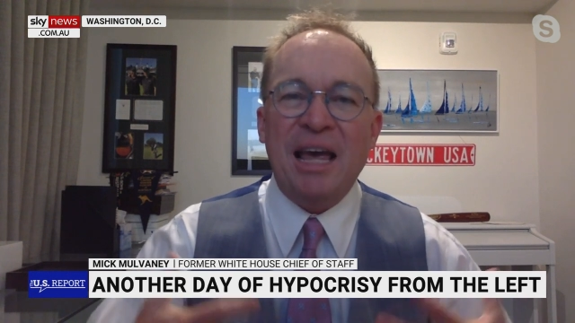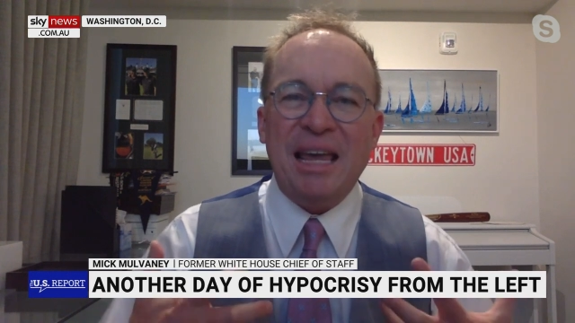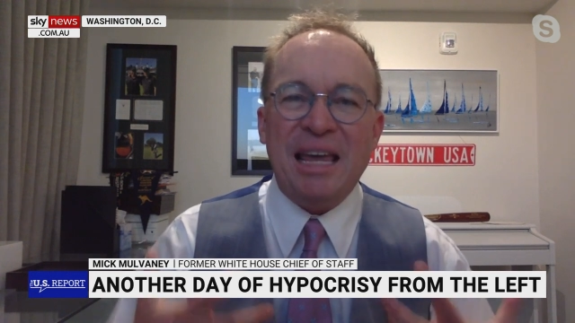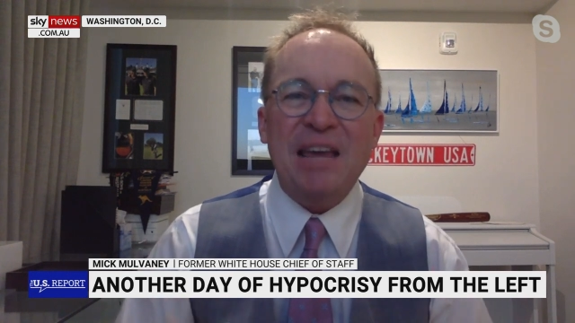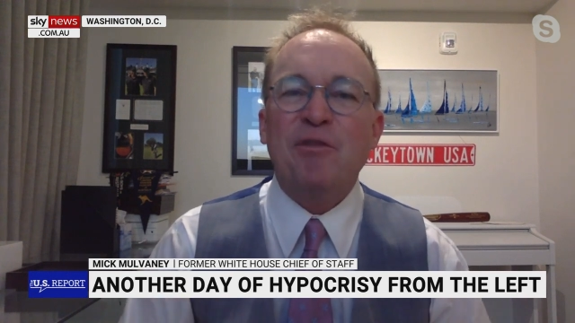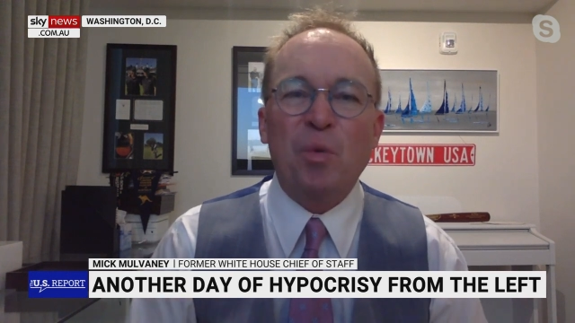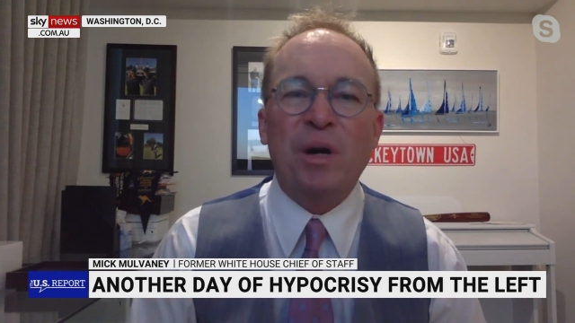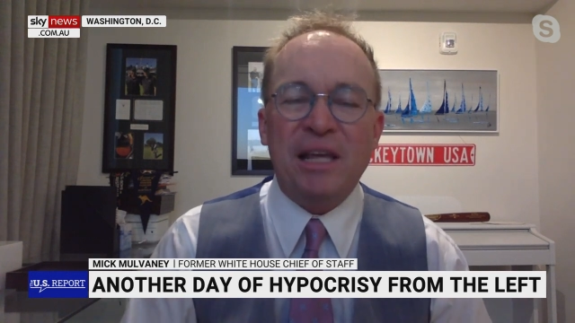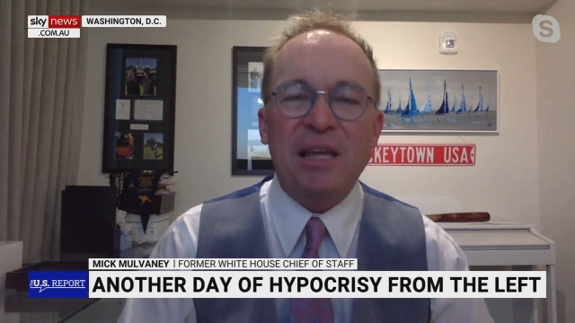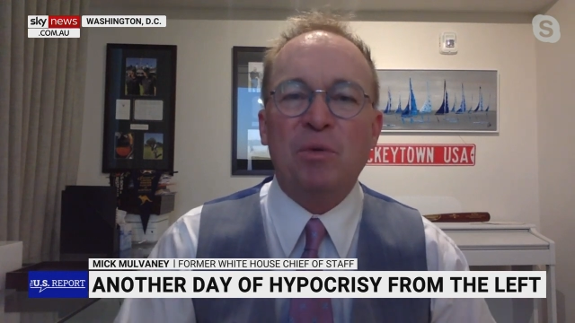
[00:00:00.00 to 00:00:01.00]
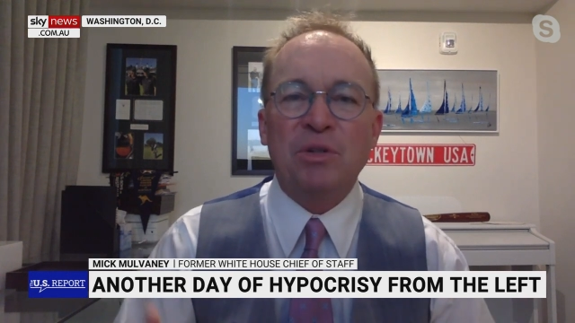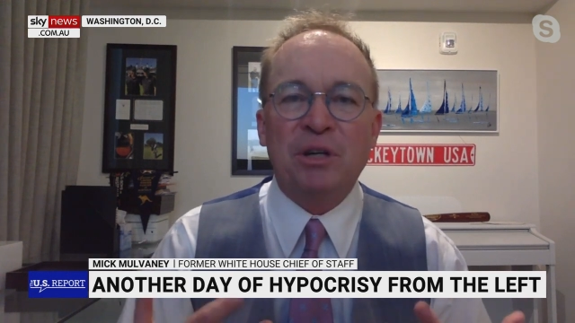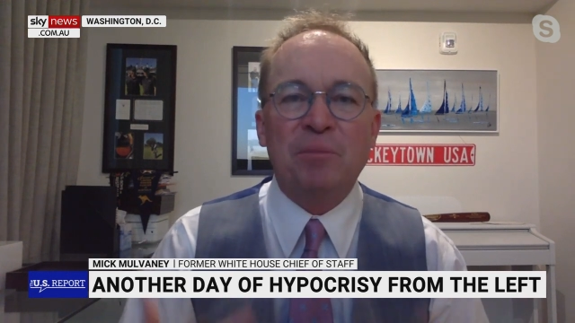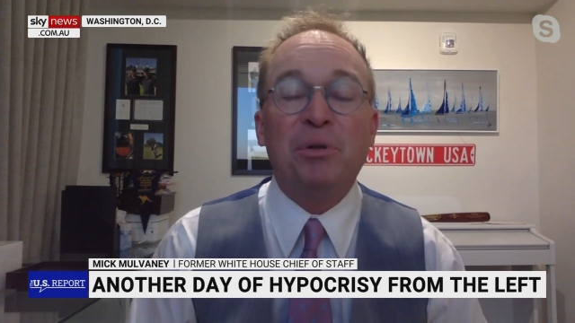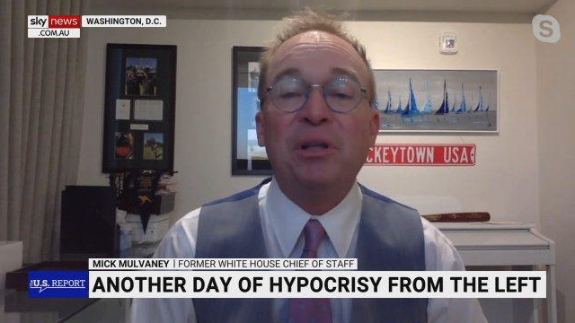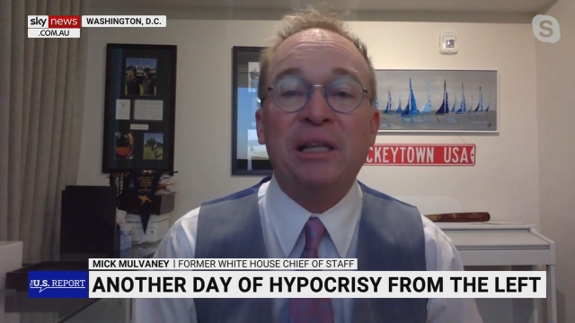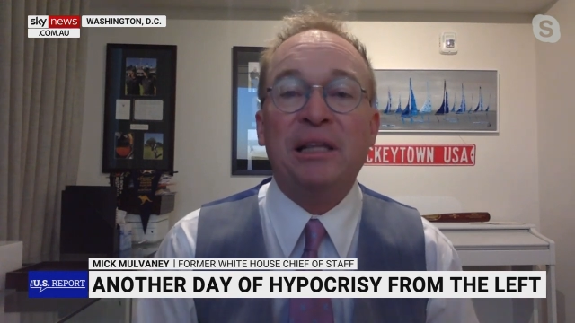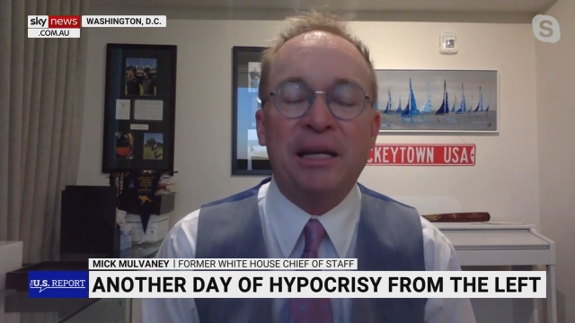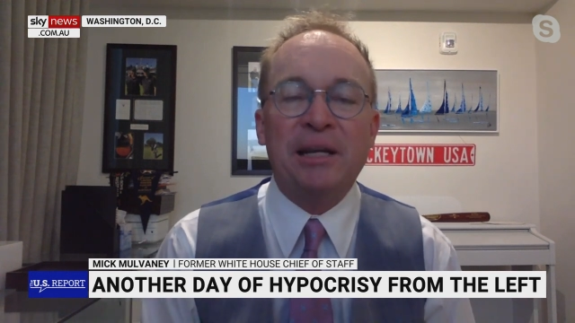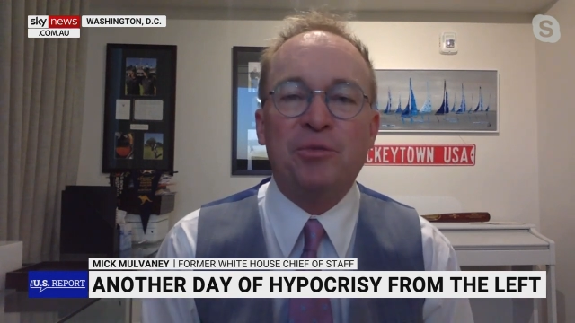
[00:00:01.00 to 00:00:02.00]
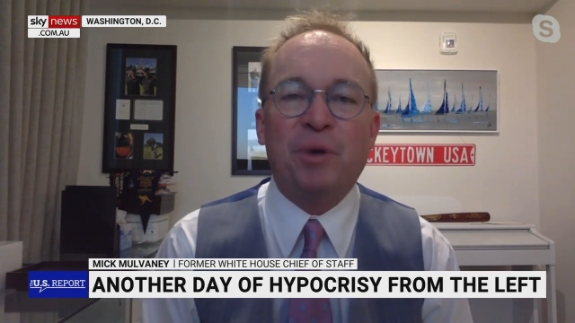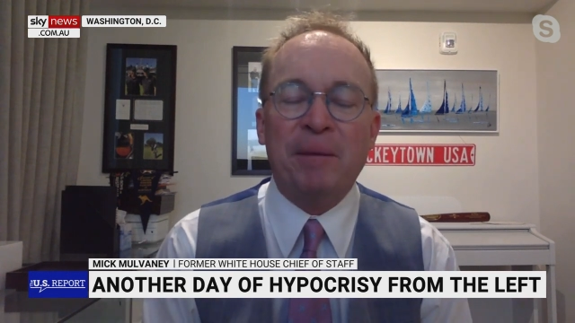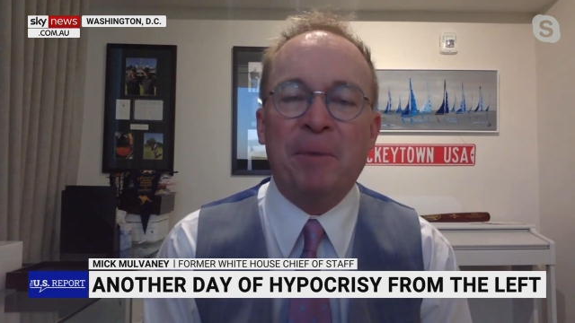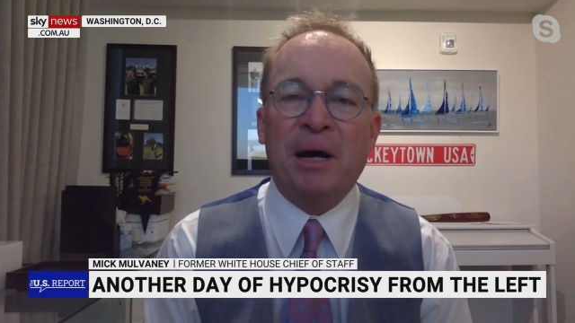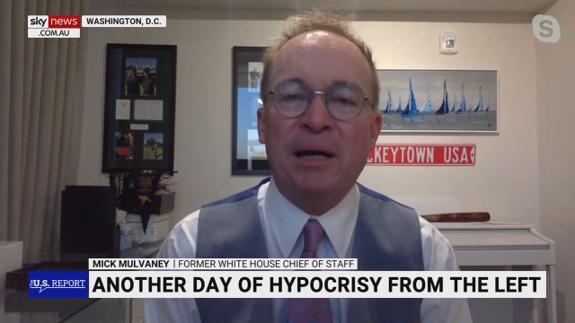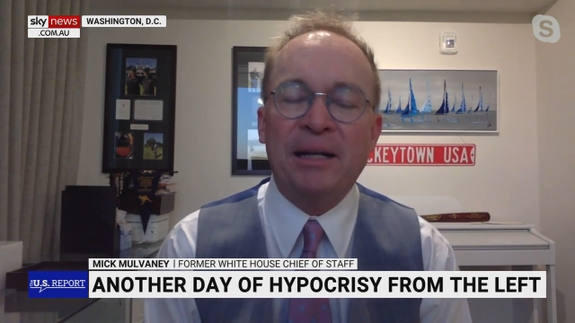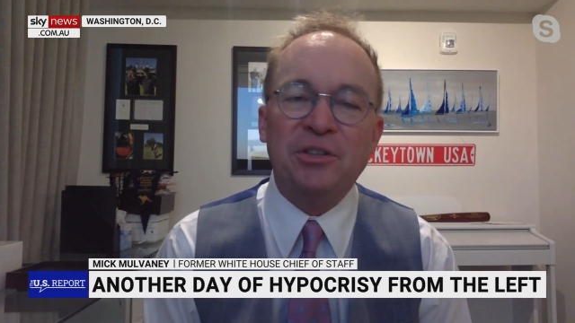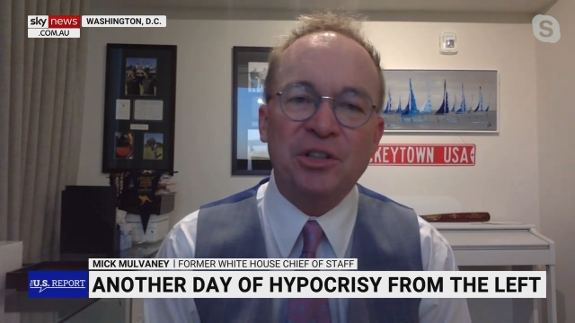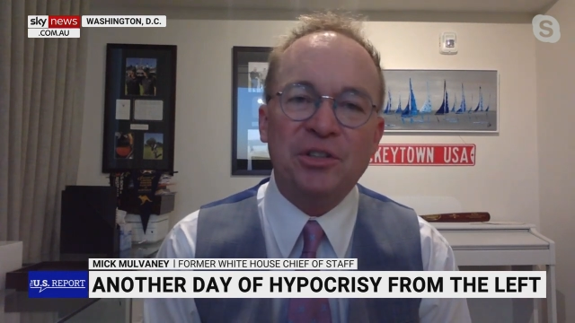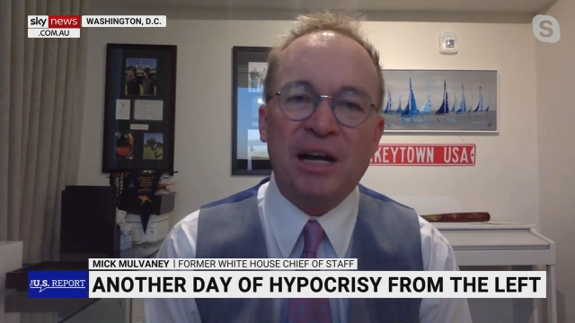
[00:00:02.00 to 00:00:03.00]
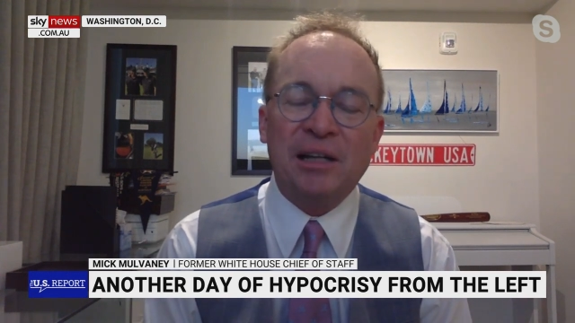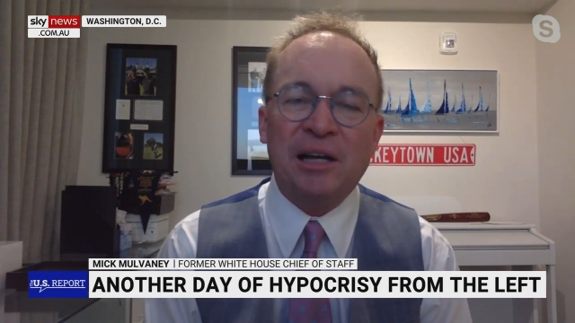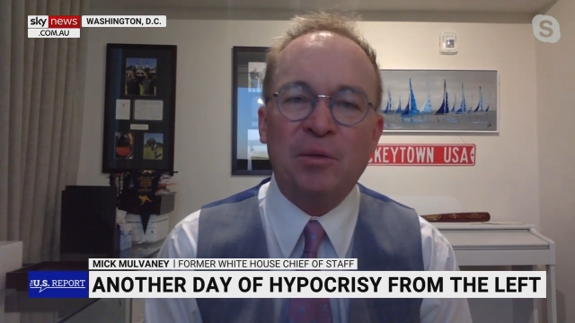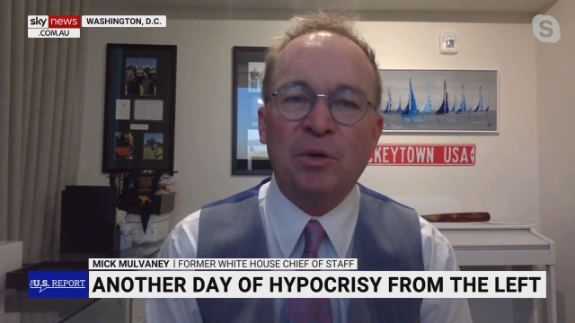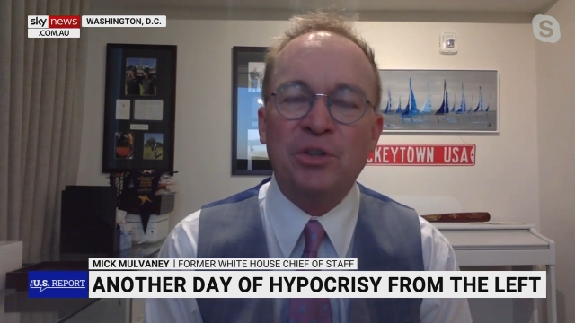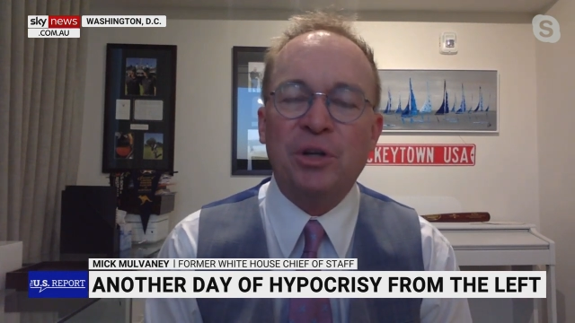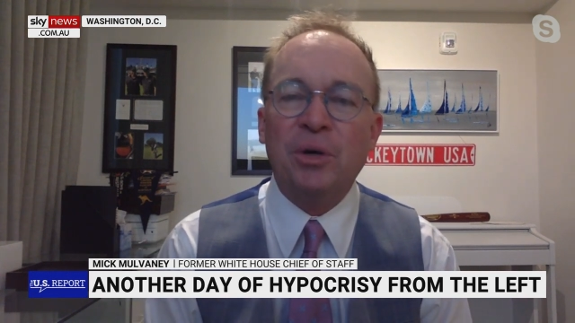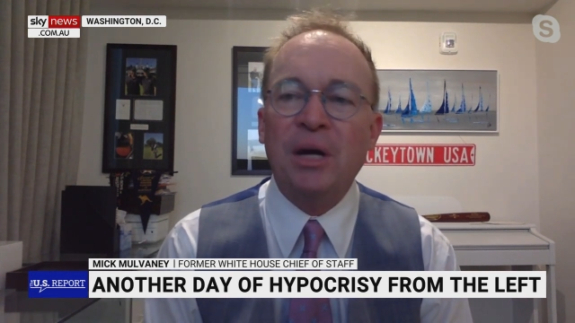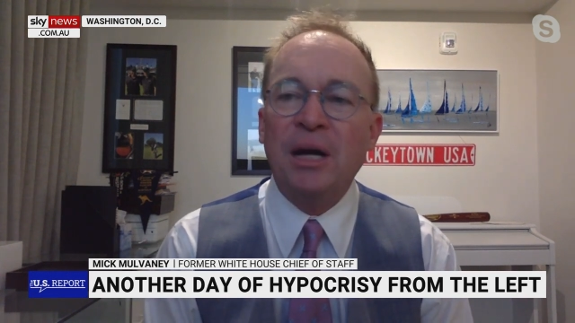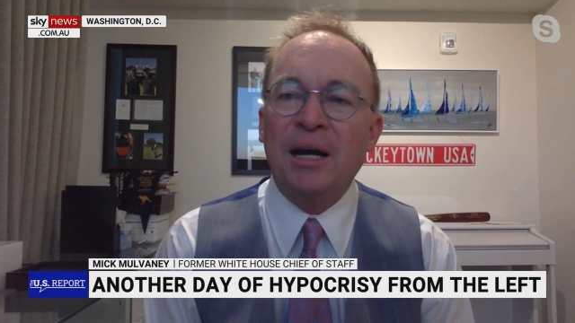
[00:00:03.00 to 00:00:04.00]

even when he was completely in his right mind, and it's just gotten a lot worse. So.